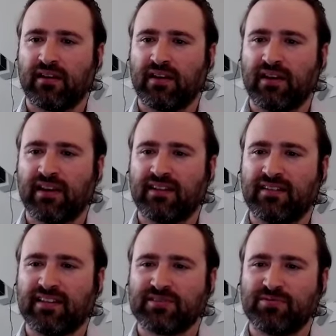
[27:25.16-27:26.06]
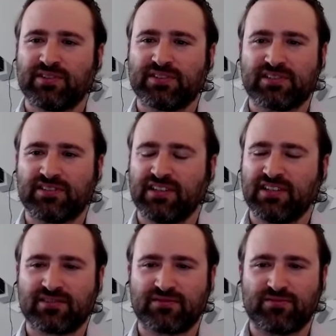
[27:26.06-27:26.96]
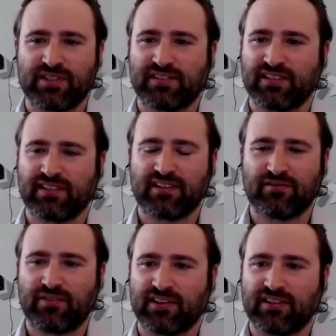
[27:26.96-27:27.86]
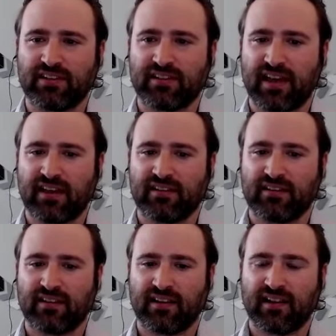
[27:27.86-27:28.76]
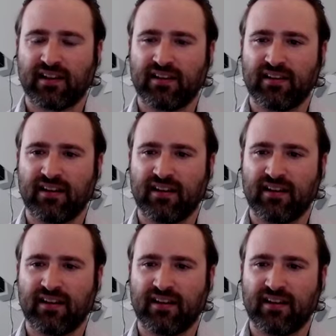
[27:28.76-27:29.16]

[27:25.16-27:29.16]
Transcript: and this was just really confronting that. And